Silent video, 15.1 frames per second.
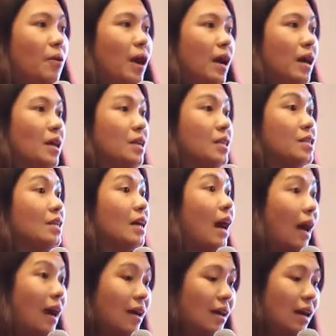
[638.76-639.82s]
And
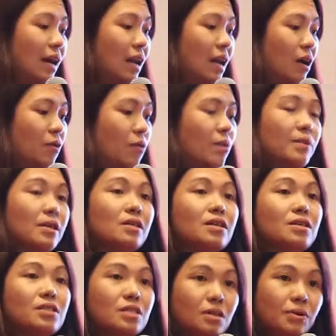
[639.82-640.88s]
for the company's
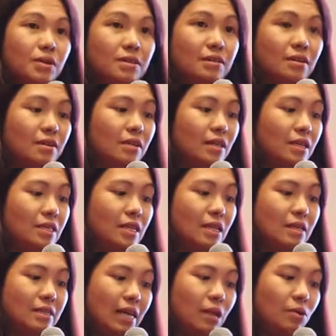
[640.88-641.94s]

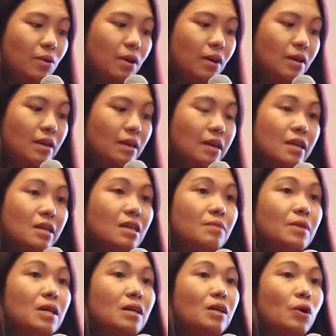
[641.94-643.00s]
strategy, we
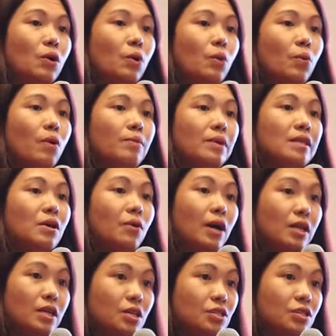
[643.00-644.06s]
also include
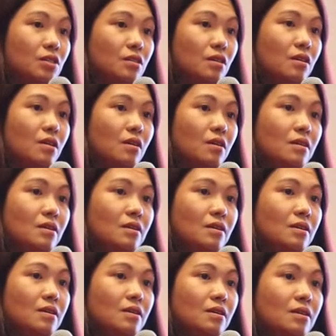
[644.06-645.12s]
the C S
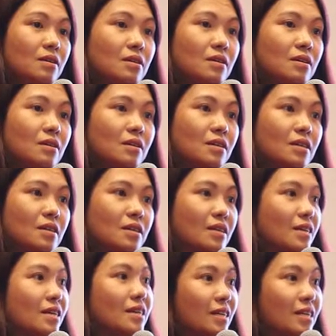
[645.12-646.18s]
R
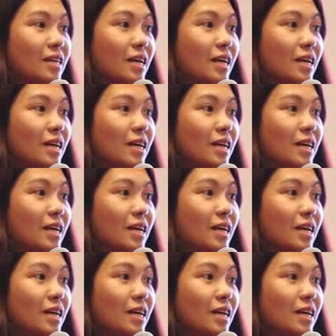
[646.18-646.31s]
strategy.